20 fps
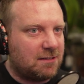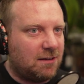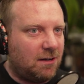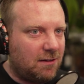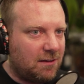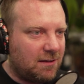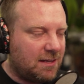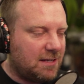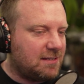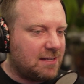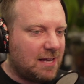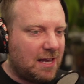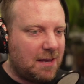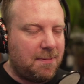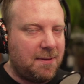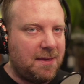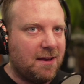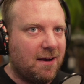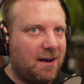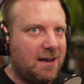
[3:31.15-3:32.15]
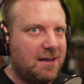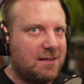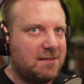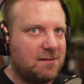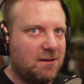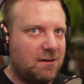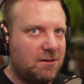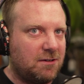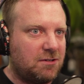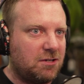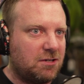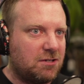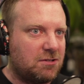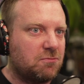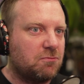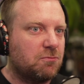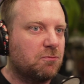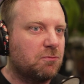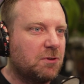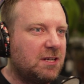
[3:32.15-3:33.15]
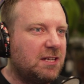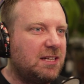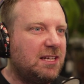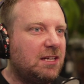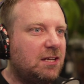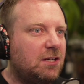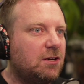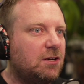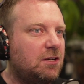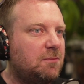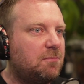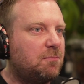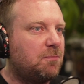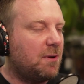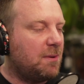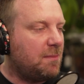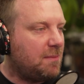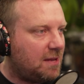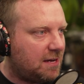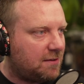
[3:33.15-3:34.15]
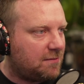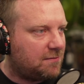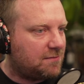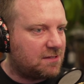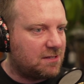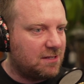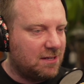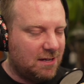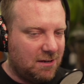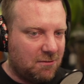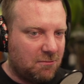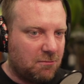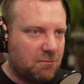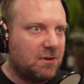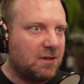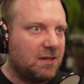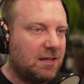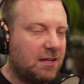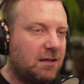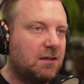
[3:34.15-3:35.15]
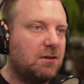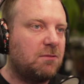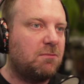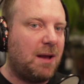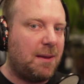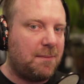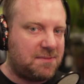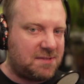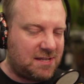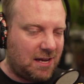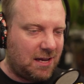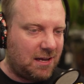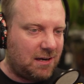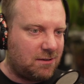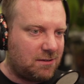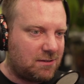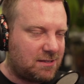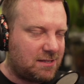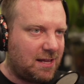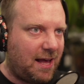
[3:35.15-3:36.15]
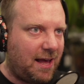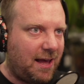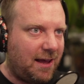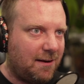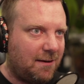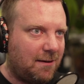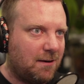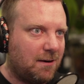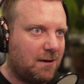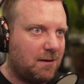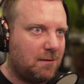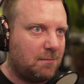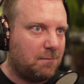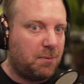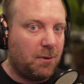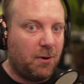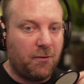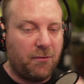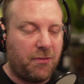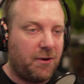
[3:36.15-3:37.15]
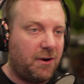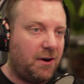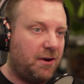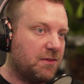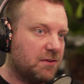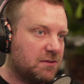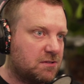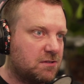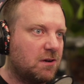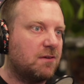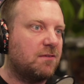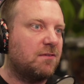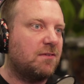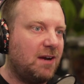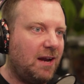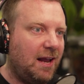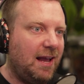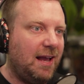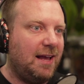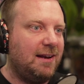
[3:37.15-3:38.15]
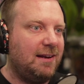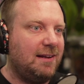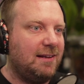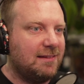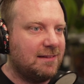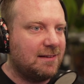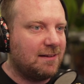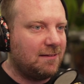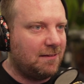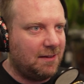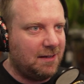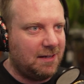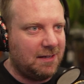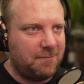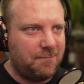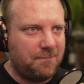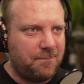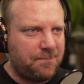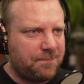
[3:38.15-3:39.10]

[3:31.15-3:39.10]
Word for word: All of these A P Is are just really good primitives, really good web standards that are both on the server and in the client.